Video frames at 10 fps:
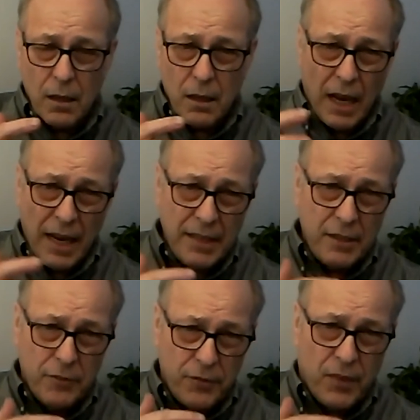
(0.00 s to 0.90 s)
kind
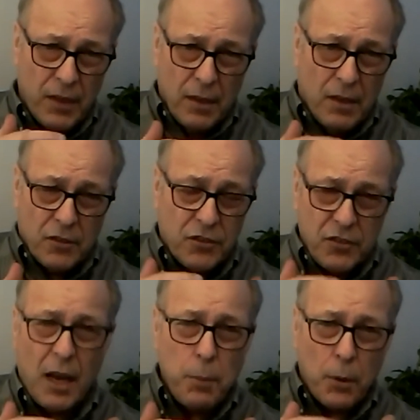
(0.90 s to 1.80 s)
of
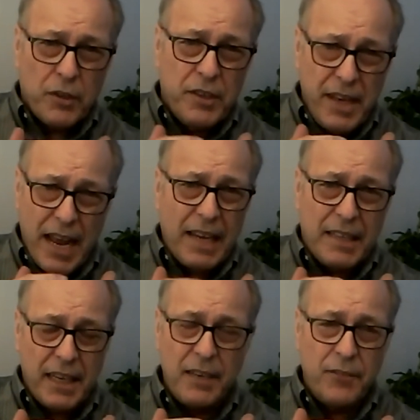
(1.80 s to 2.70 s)
stubborn
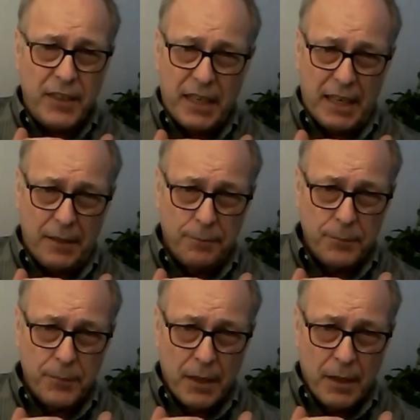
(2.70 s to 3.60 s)
negativity
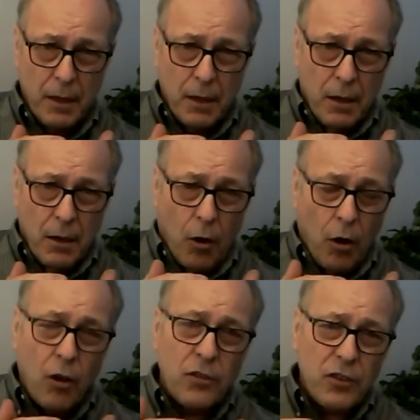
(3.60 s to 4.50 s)

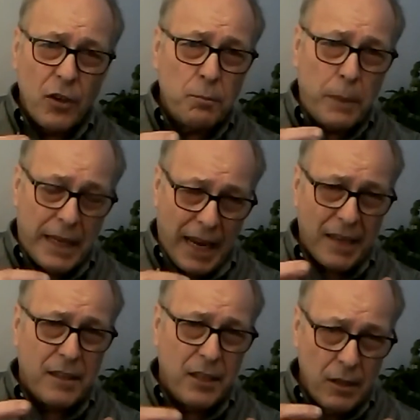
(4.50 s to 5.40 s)
also
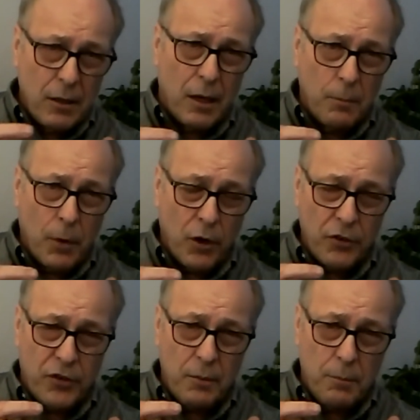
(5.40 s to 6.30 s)
began to
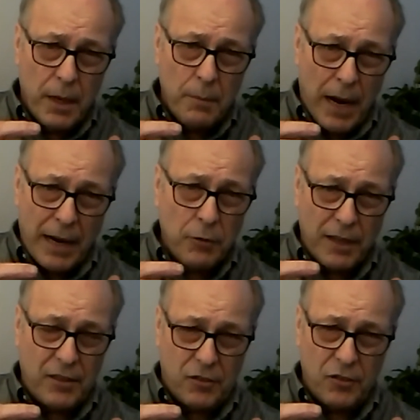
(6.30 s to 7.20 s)
emerge in my
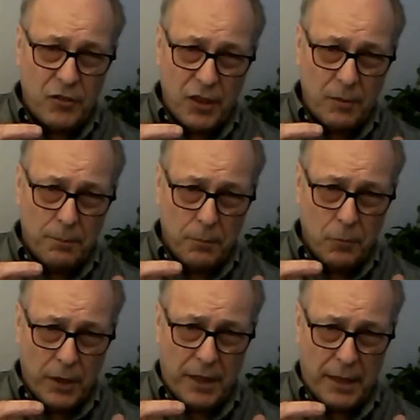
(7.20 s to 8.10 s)
relationship
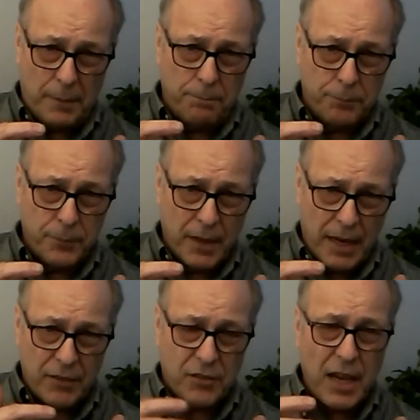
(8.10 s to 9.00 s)
with him
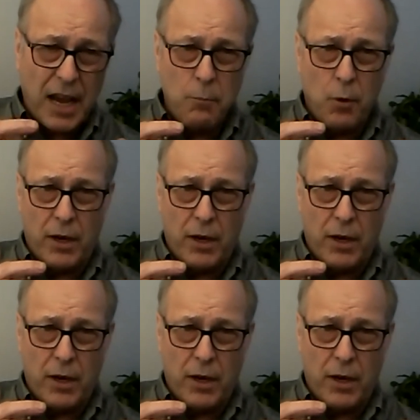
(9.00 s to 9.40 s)
as time went